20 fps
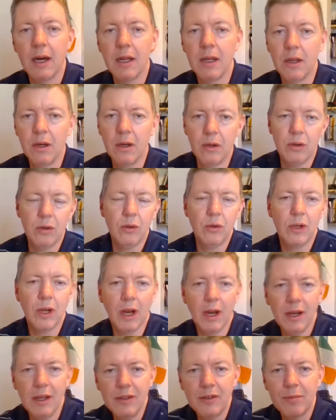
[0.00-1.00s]
Hello,
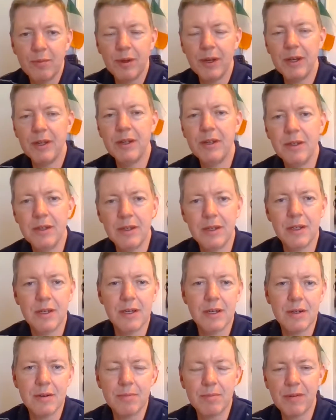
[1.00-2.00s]
guys.
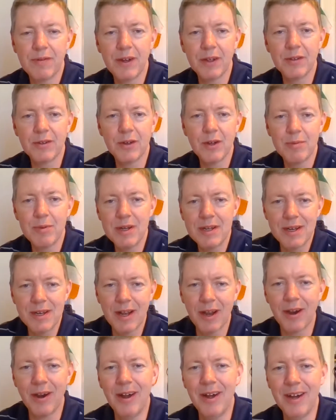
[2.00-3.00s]
Professor O'Brien
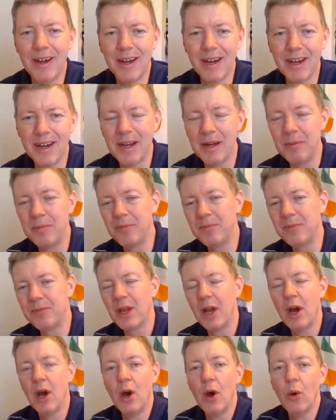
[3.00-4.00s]
here,
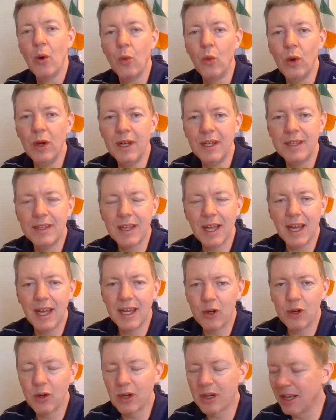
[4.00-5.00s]
with
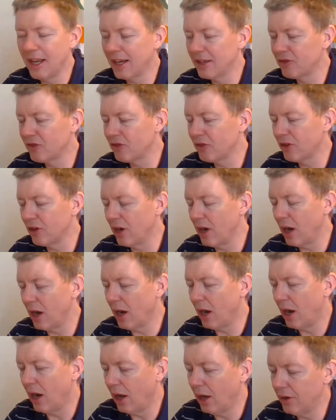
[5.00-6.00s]
a quick lecture
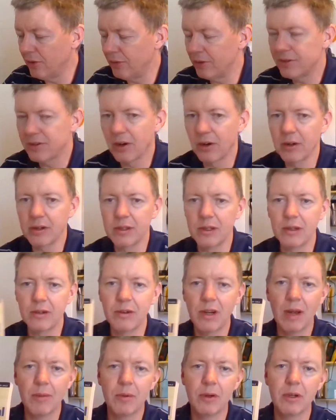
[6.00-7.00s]
on rhetorical
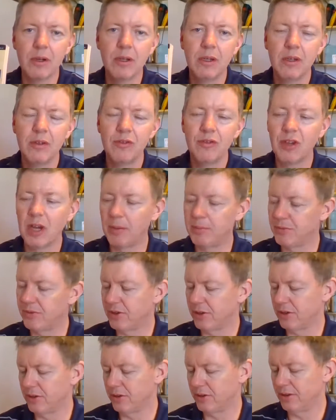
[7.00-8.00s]
grammar,
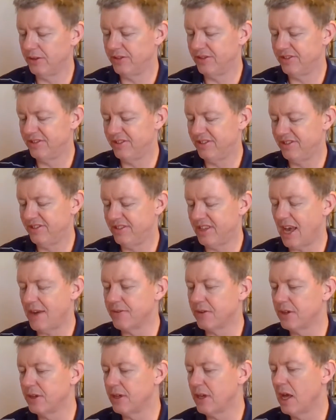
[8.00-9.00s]
chapter
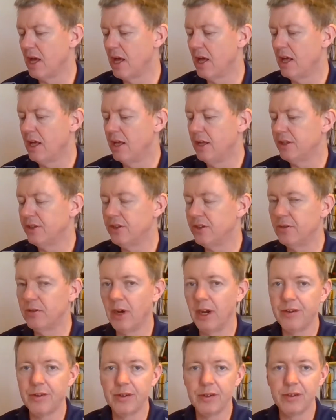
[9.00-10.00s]
7, The
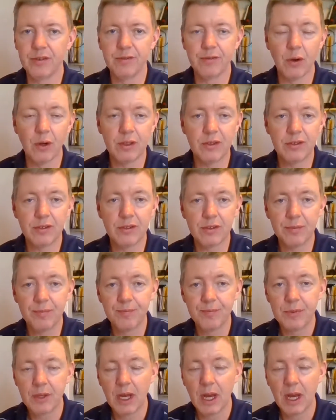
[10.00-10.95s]
Writer's Voice.